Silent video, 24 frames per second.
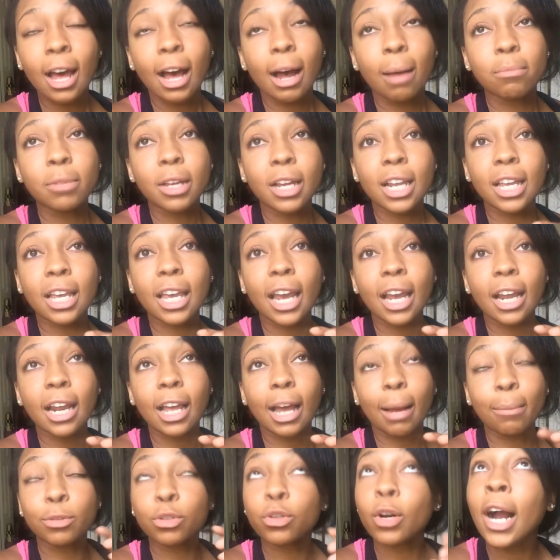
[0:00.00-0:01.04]
I'm
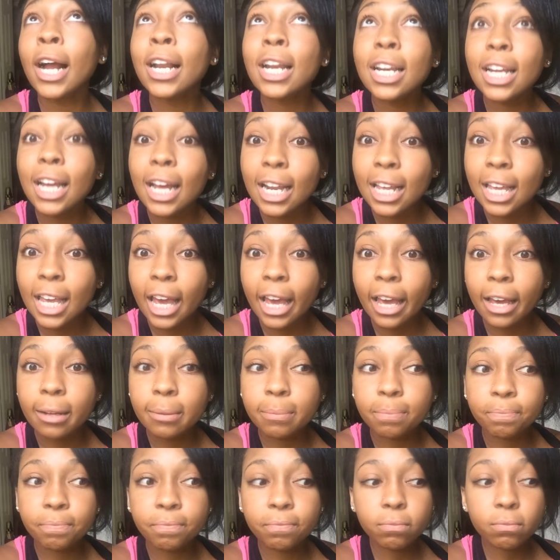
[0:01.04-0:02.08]
trying to
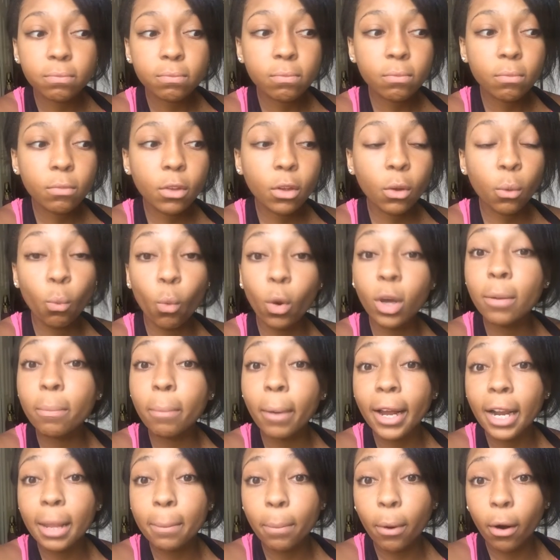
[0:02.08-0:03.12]
dedicate one
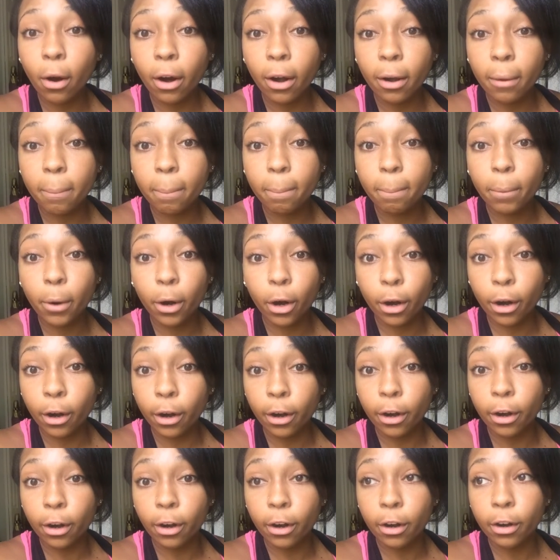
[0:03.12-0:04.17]
body part
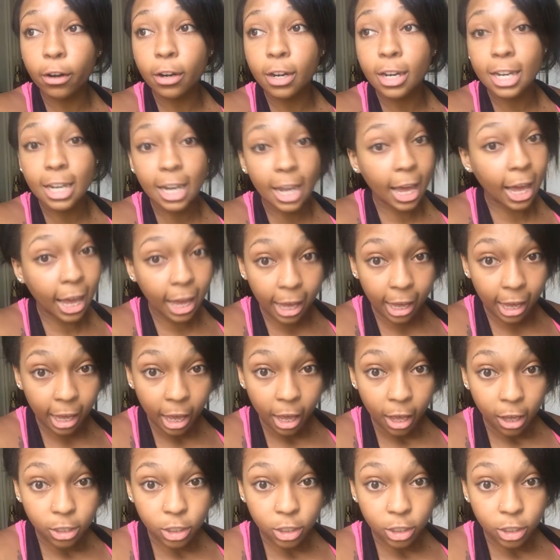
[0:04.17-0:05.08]
per day.